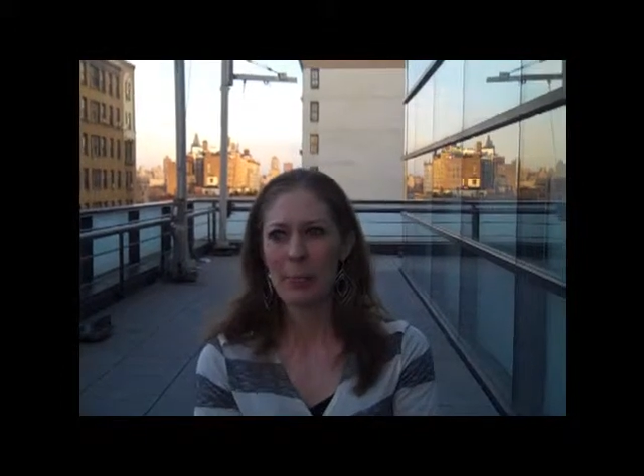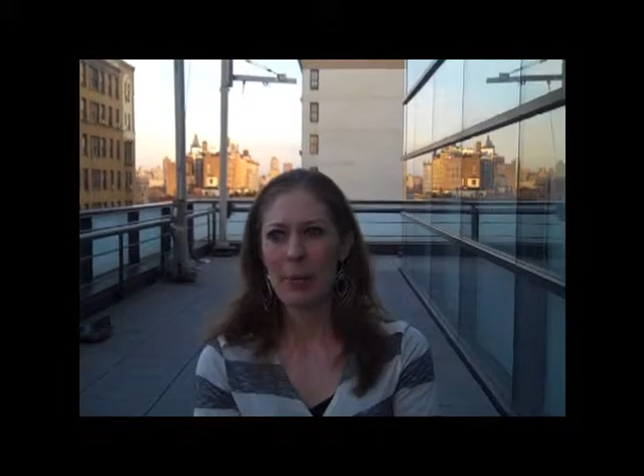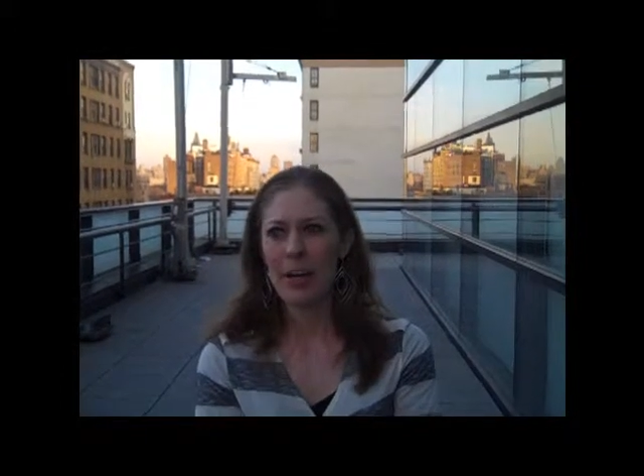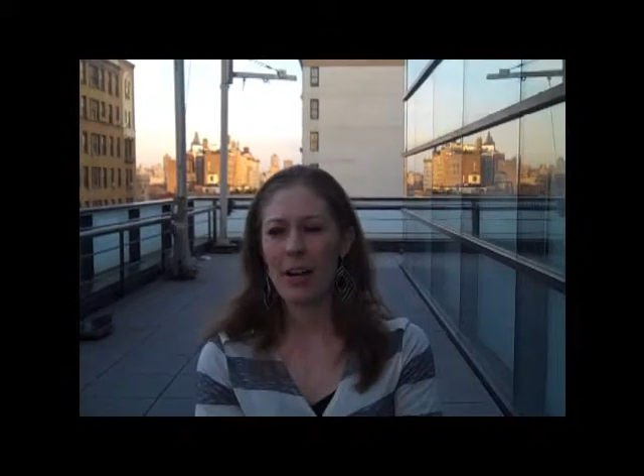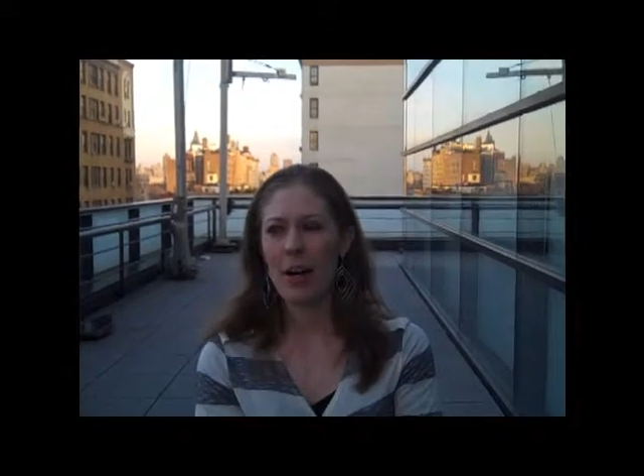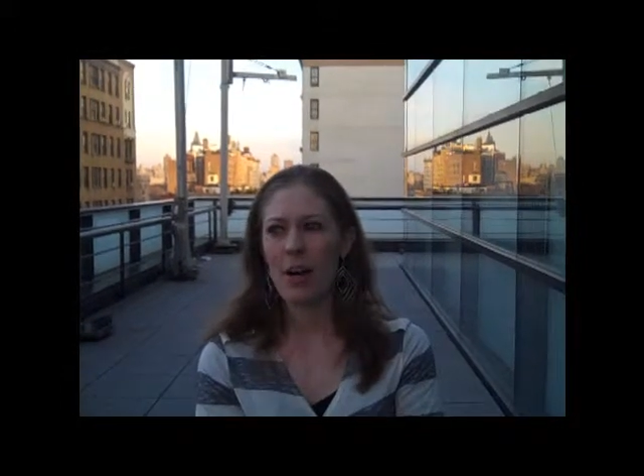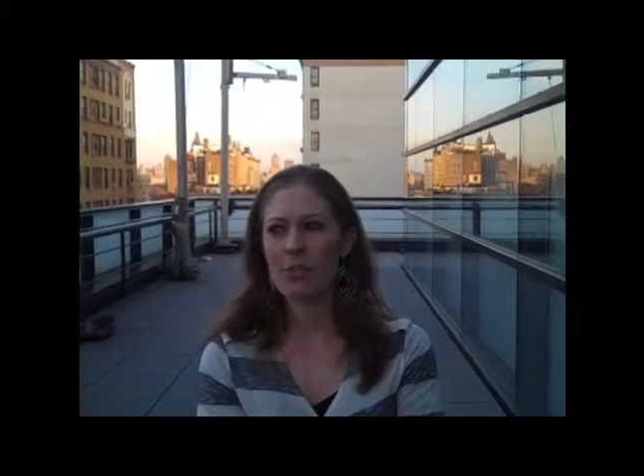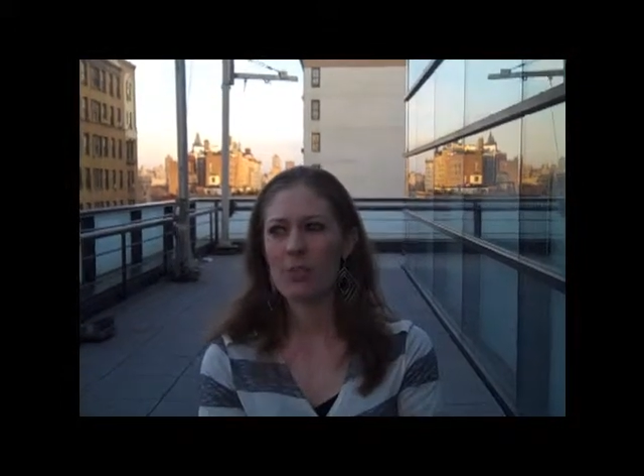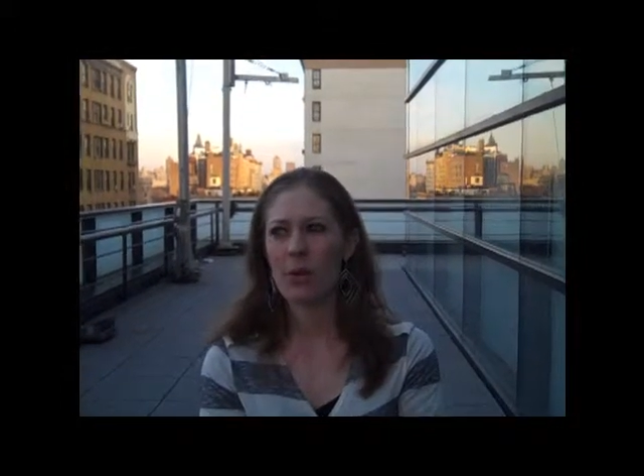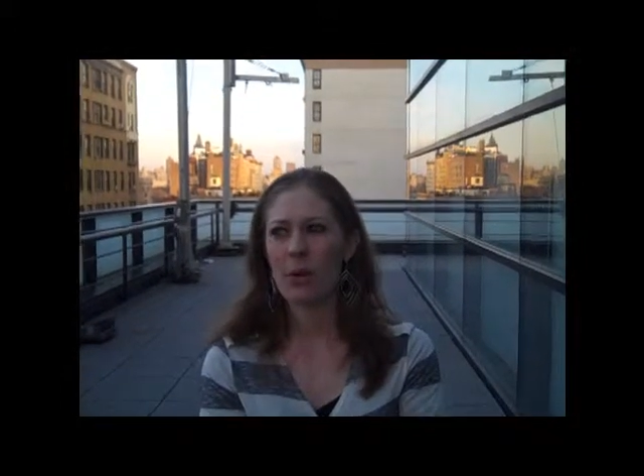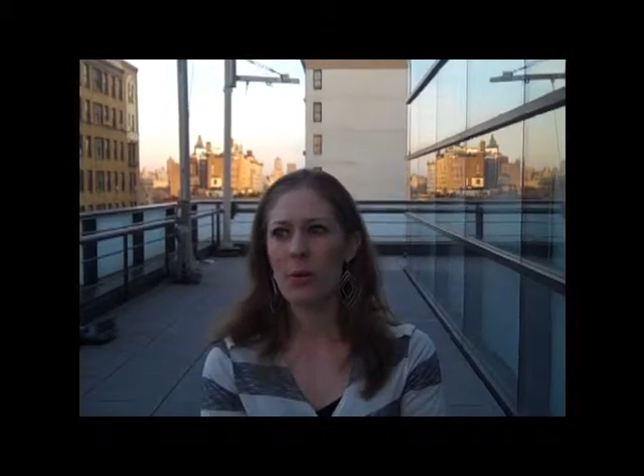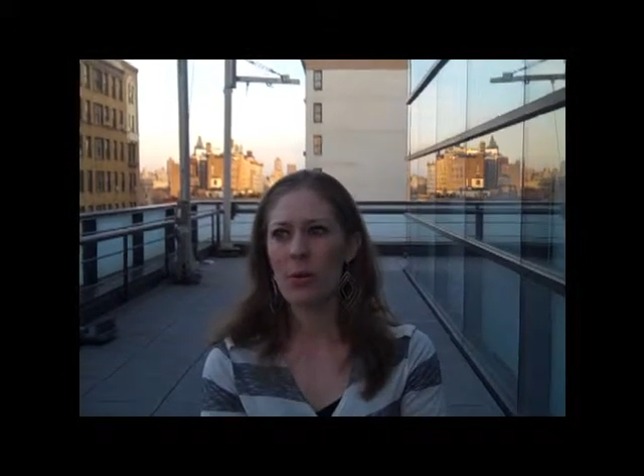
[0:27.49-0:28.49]
But
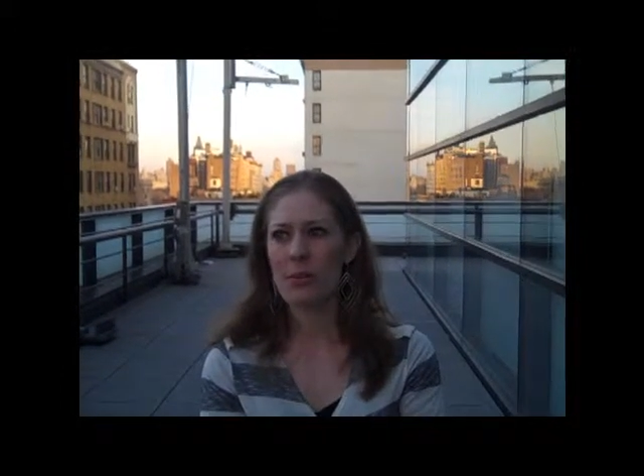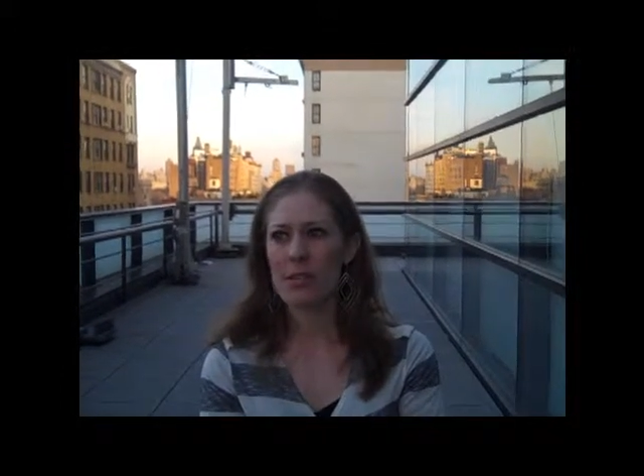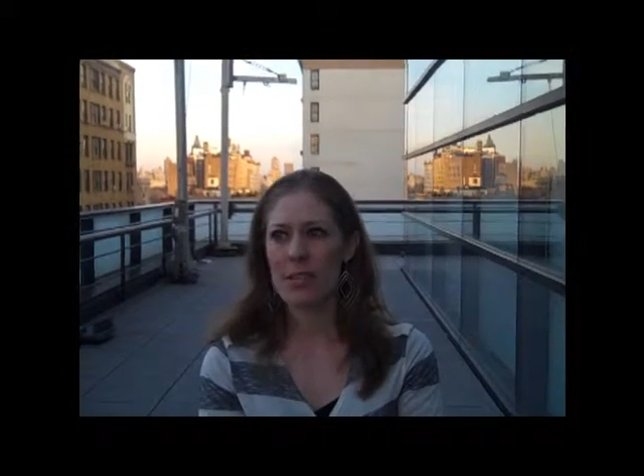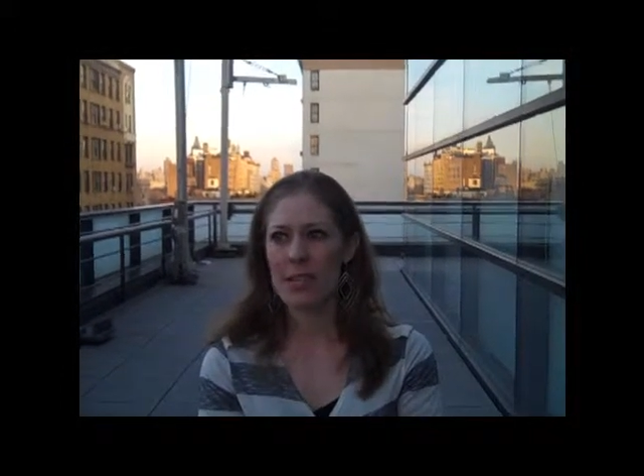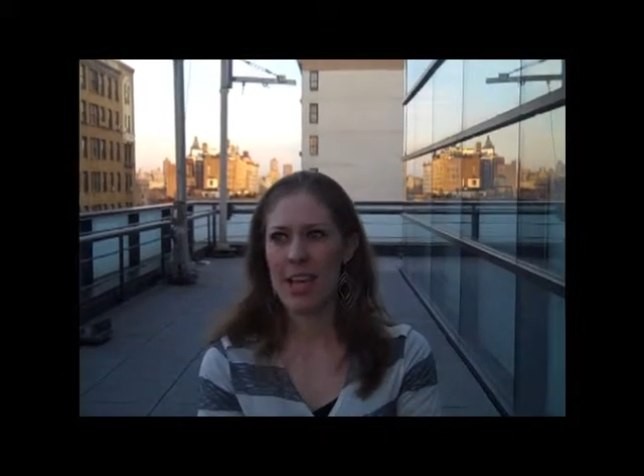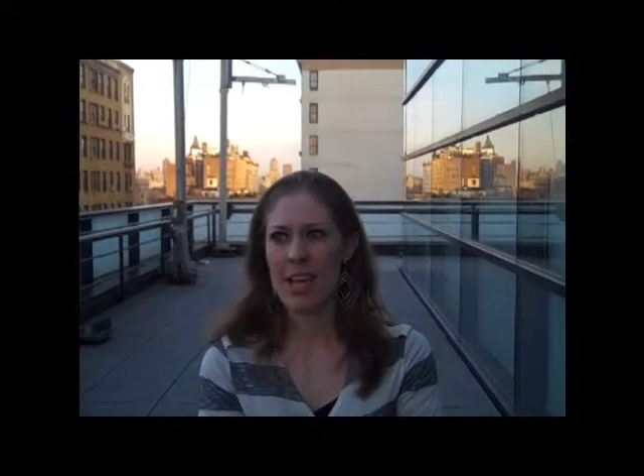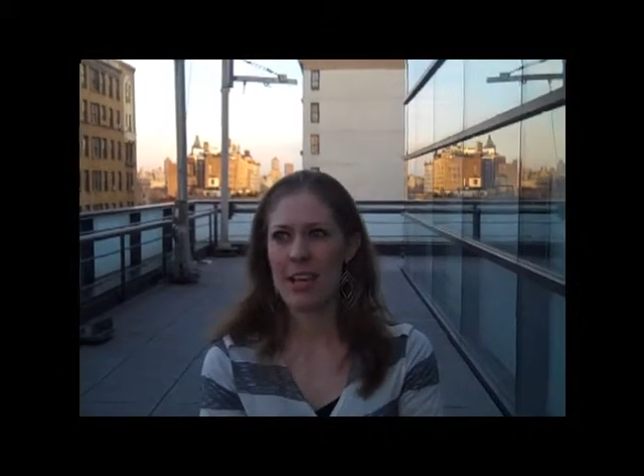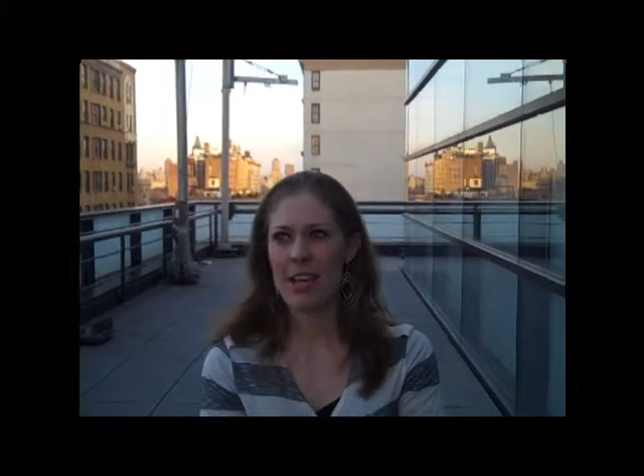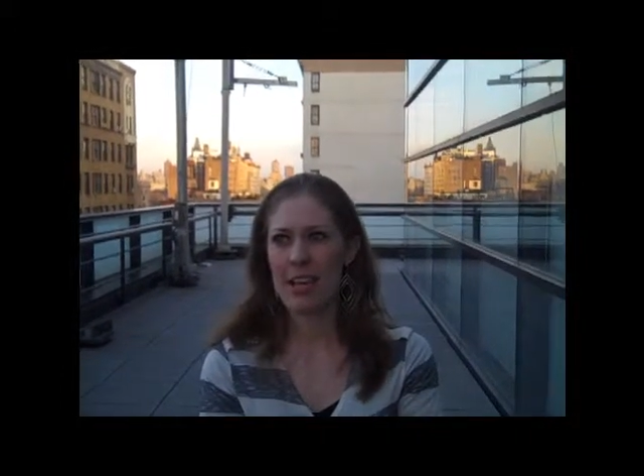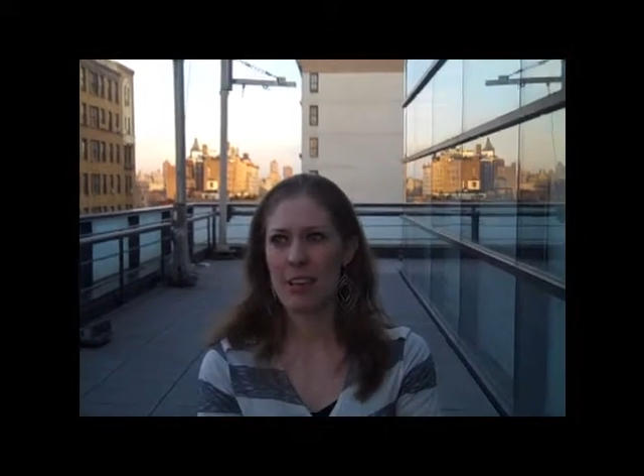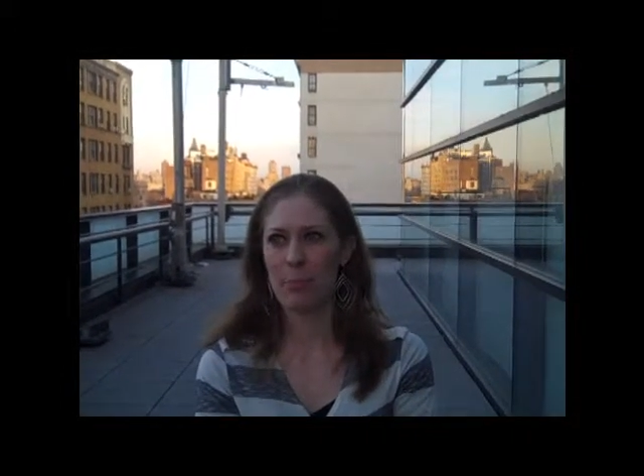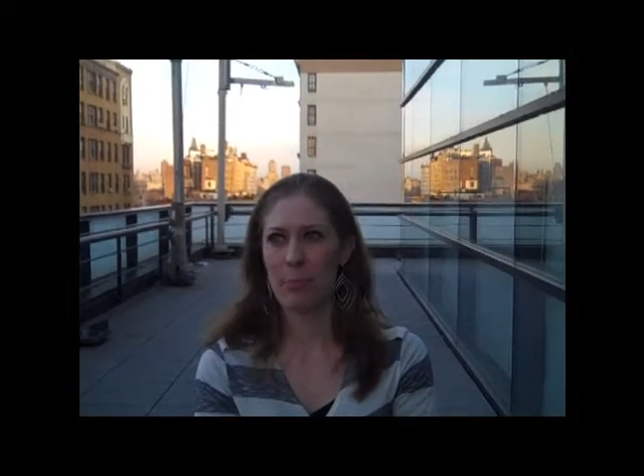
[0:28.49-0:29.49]
also taking the